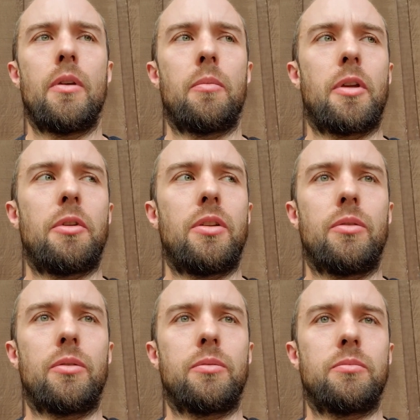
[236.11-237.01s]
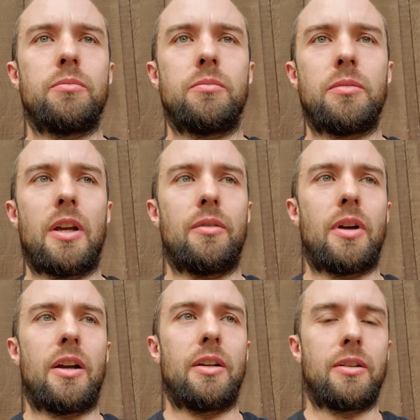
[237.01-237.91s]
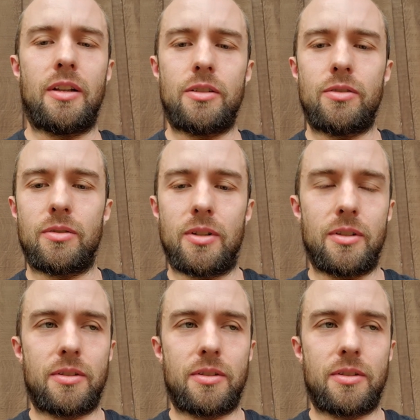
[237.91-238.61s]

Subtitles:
Maybe you have high cholesterol,